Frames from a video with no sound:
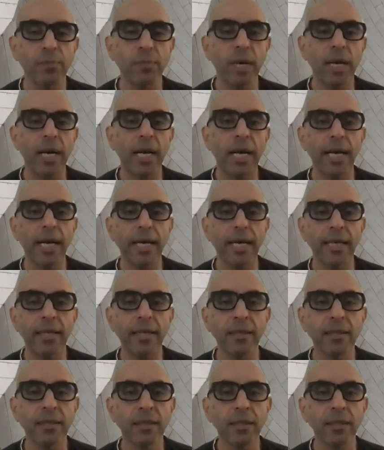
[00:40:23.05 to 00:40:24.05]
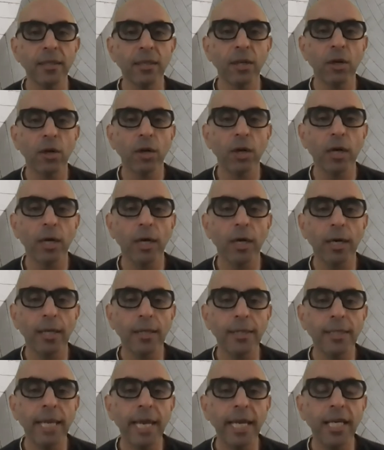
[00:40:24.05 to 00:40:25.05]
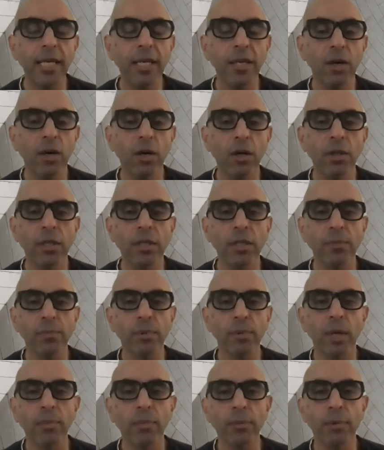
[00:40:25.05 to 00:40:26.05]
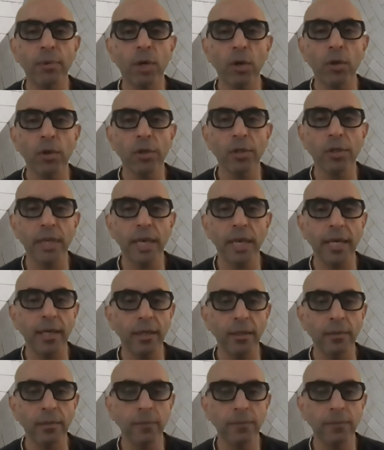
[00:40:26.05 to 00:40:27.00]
by uh, taking on this problem wholesale.